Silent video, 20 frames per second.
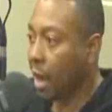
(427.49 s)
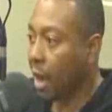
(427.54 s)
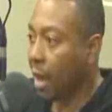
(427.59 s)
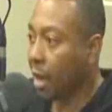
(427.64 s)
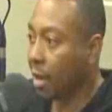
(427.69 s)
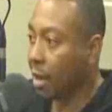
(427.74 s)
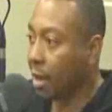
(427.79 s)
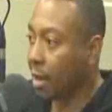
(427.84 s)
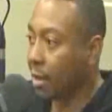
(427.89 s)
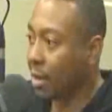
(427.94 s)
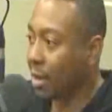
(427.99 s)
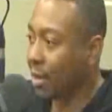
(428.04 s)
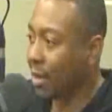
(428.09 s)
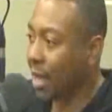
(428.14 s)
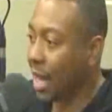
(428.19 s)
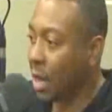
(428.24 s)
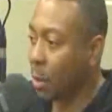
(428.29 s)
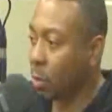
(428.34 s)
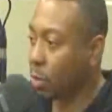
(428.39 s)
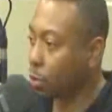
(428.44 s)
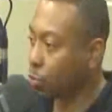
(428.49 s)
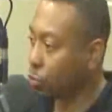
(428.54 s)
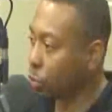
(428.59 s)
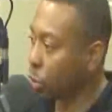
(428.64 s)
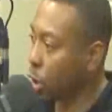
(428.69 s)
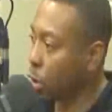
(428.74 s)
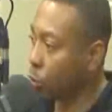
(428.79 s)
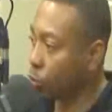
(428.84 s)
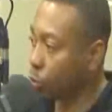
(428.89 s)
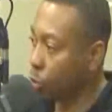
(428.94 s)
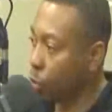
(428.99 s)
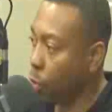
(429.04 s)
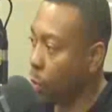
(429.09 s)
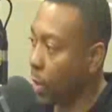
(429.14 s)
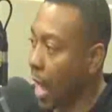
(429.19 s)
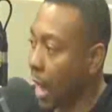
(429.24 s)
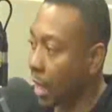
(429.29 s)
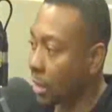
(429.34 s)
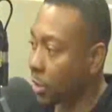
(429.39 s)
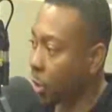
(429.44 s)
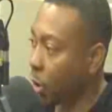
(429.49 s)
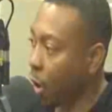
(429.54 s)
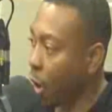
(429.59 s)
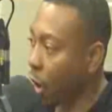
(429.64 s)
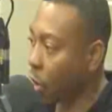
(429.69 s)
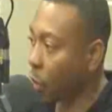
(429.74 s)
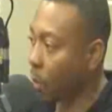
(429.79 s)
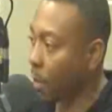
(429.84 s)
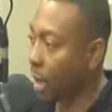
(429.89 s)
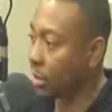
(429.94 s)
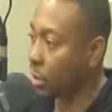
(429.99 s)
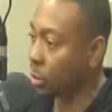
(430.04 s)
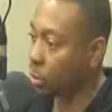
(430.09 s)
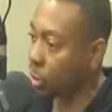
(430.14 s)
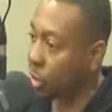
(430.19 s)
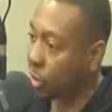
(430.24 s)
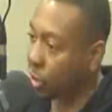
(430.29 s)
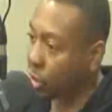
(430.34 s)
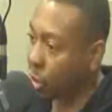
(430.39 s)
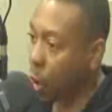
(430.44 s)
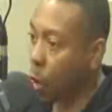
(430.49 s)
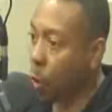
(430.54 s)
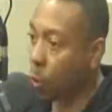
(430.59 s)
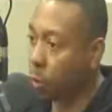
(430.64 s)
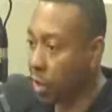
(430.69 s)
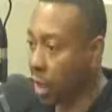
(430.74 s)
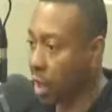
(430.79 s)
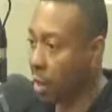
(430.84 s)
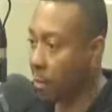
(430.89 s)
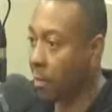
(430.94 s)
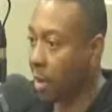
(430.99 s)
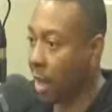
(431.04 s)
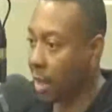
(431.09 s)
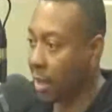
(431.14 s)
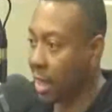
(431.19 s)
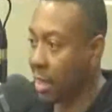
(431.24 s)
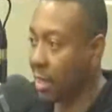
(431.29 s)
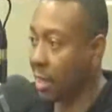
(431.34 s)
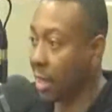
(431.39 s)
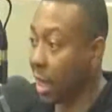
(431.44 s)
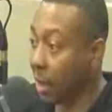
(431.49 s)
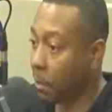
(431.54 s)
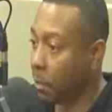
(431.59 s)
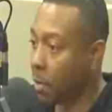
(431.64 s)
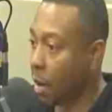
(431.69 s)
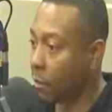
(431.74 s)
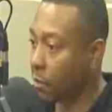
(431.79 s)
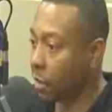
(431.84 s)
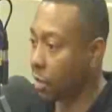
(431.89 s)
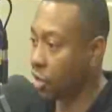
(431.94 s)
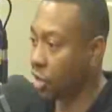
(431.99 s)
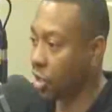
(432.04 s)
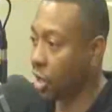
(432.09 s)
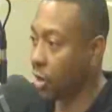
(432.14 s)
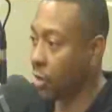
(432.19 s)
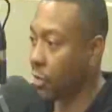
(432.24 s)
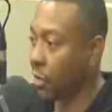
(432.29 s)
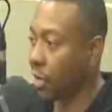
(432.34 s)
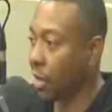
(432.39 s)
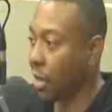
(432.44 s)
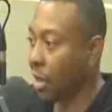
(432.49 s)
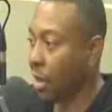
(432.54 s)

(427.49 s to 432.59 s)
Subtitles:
And the lady was real rude. We got into an argument. So she told them, and he kicked me off the show.